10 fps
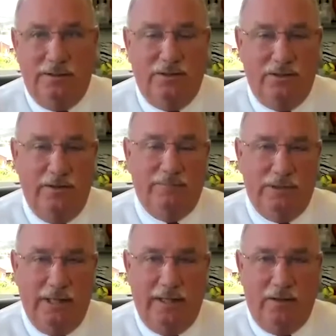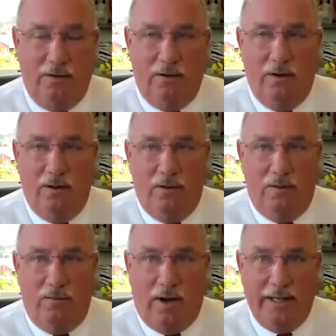different take on.
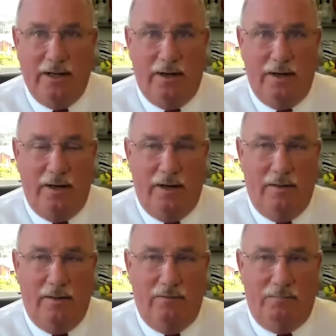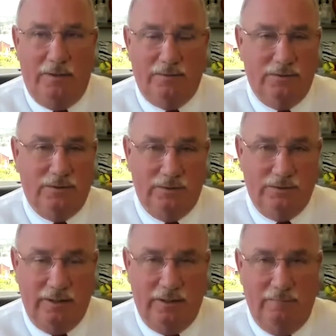I got into this business because
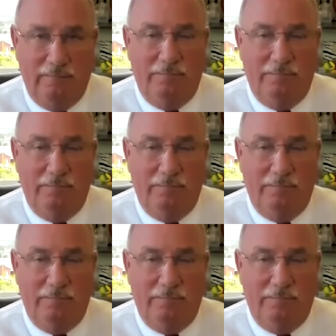I loved it,